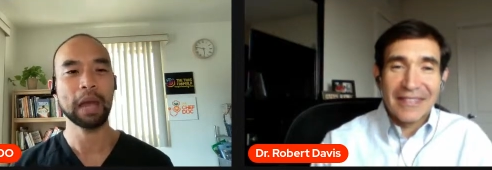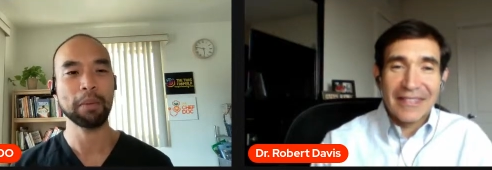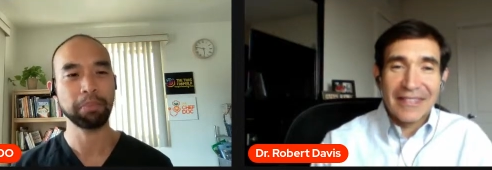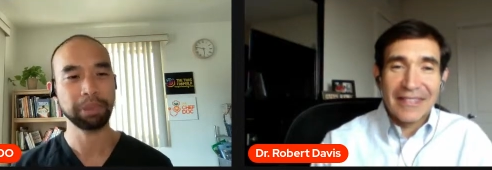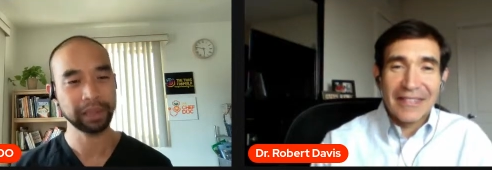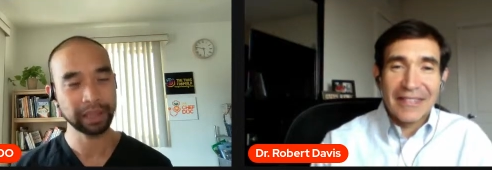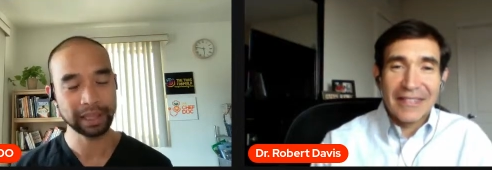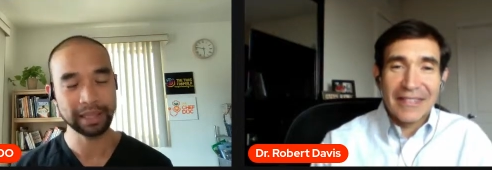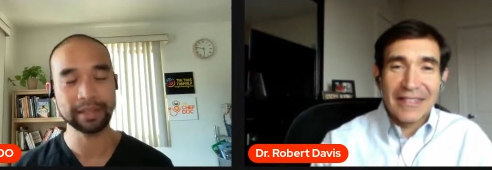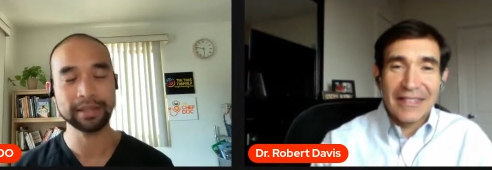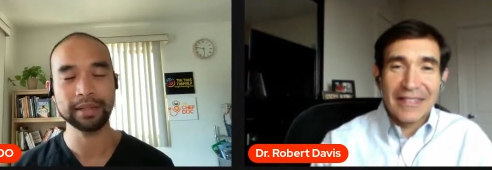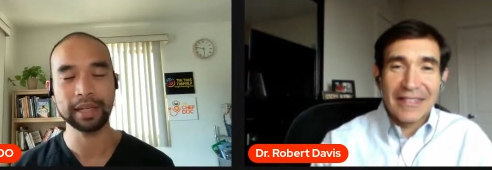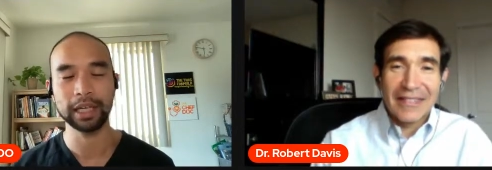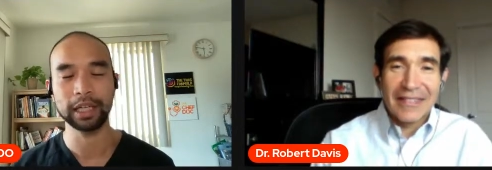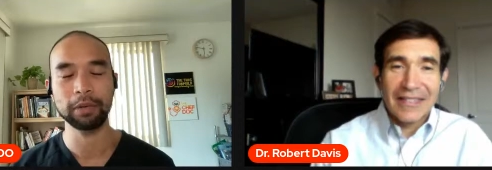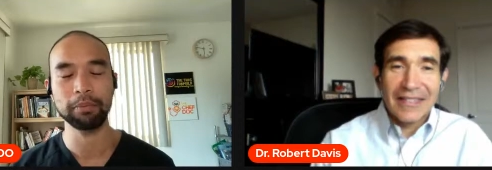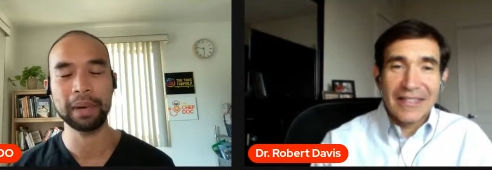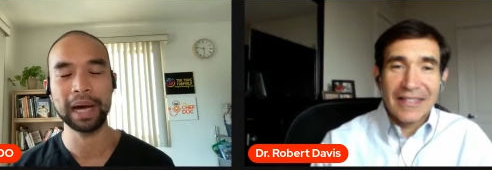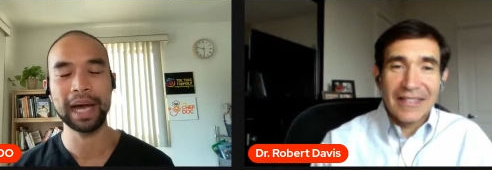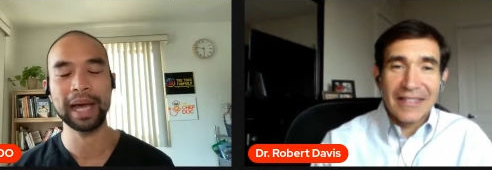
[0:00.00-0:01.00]
Speaker 1: And please
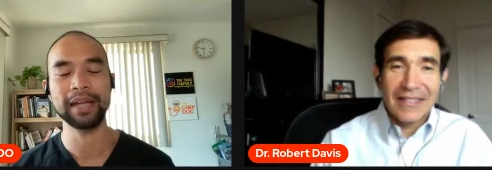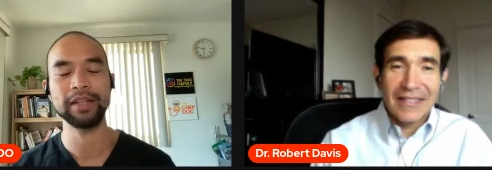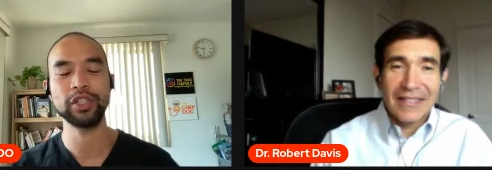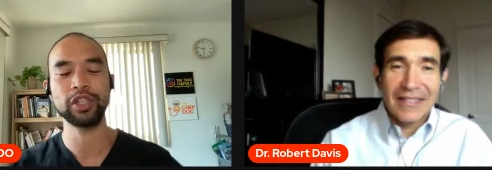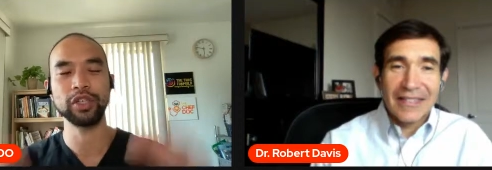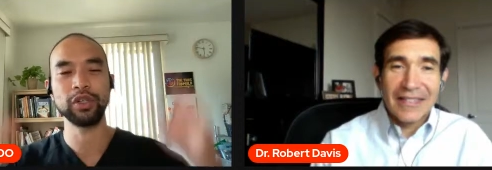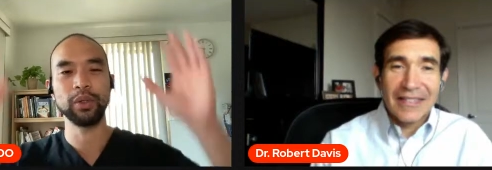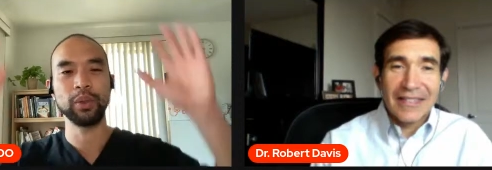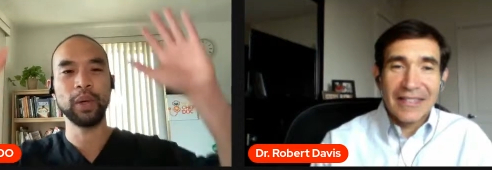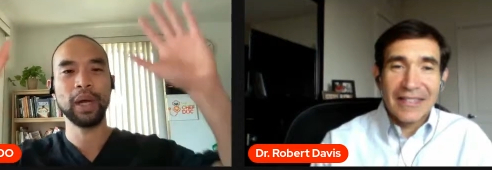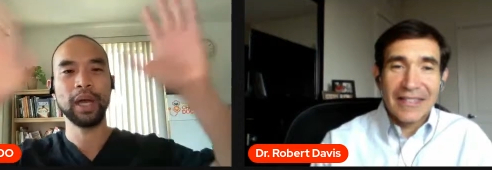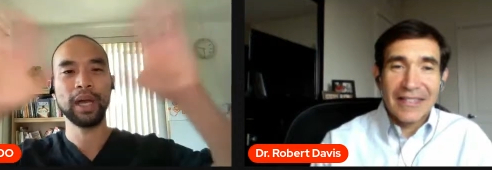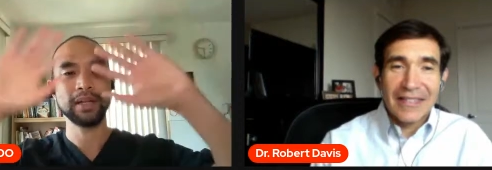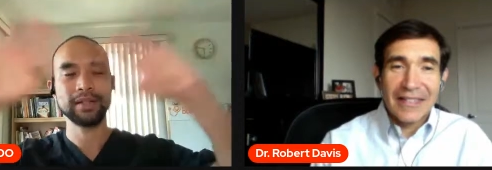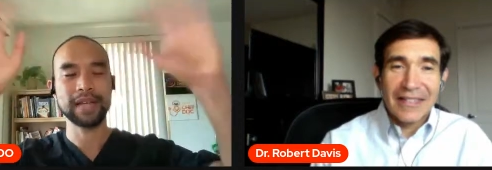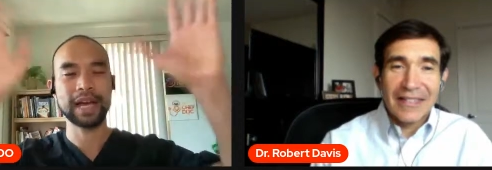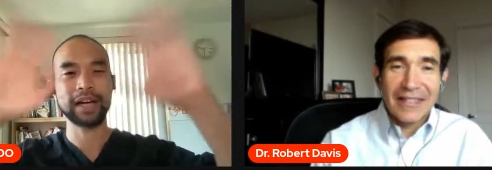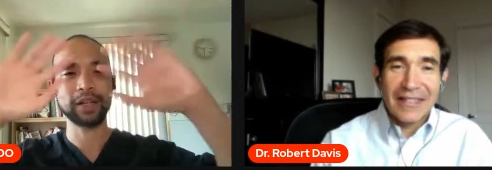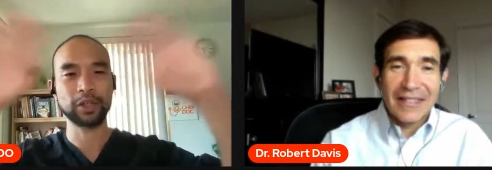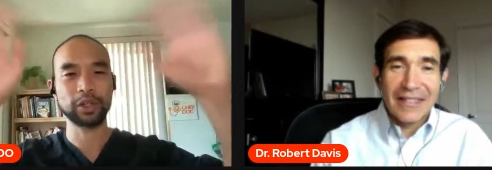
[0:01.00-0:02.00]
say goodbye to
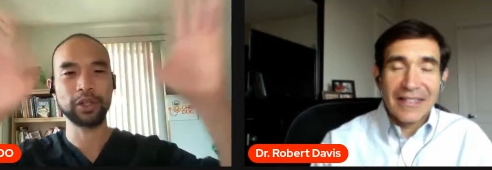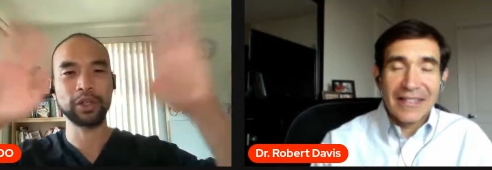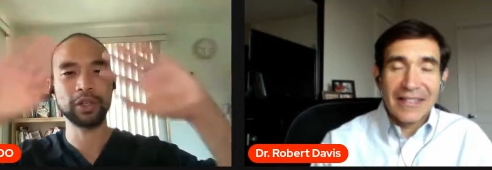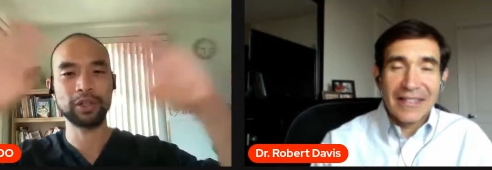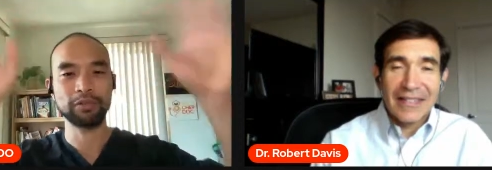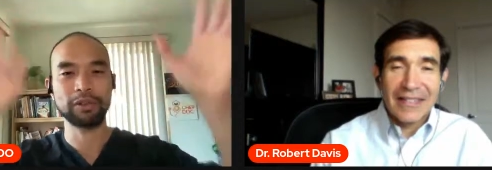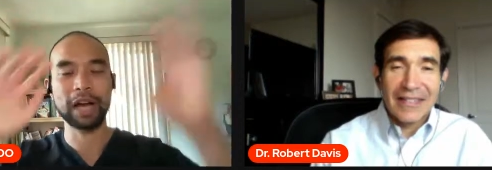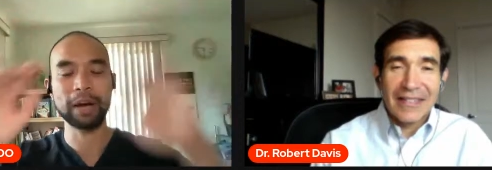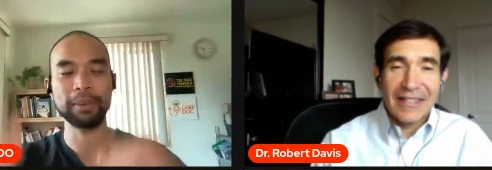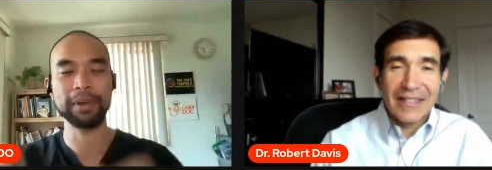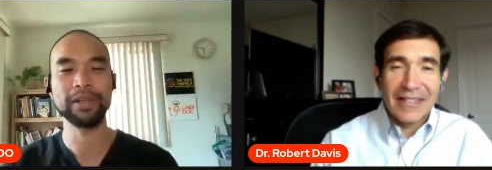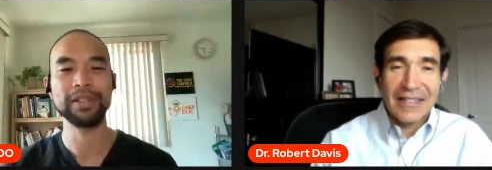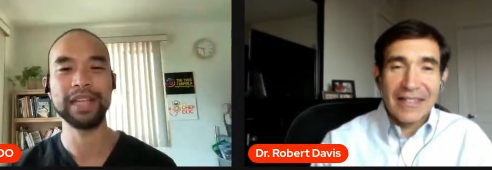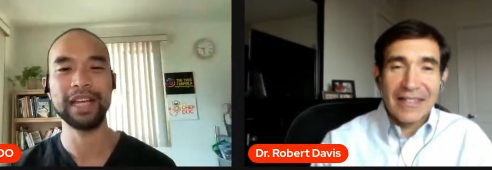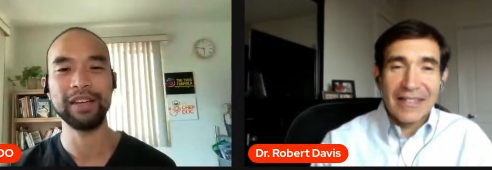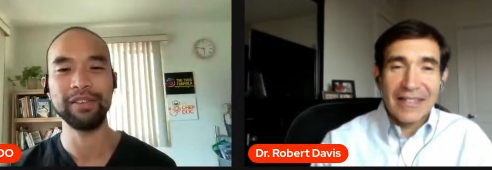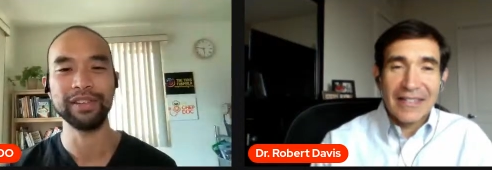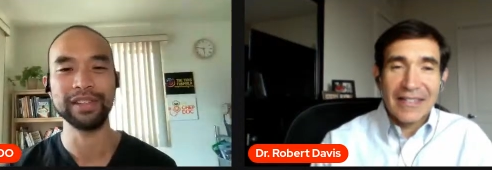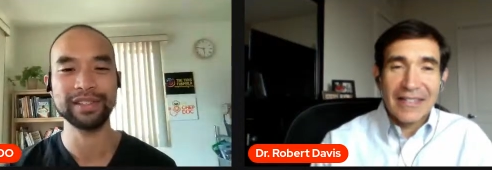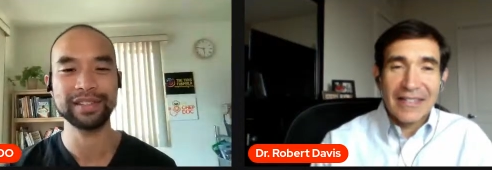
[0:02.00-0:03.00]
Dr.
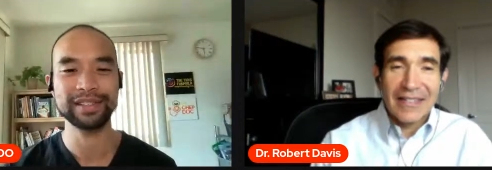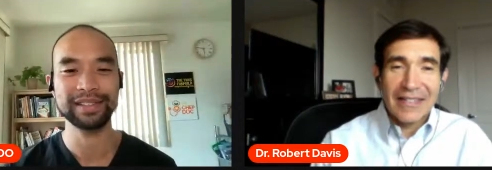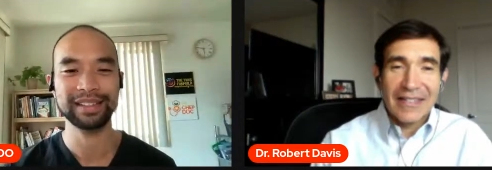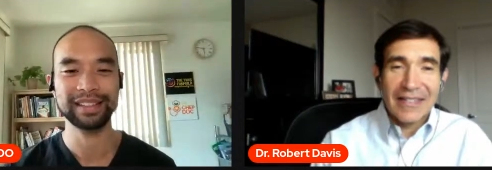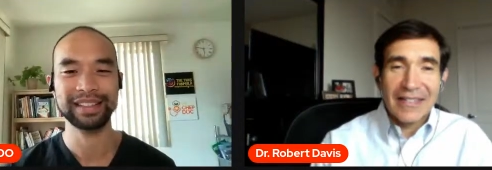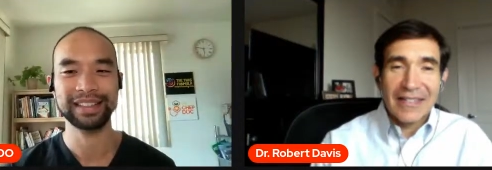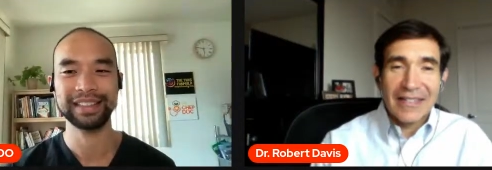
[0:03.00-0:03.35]
Robert Davis.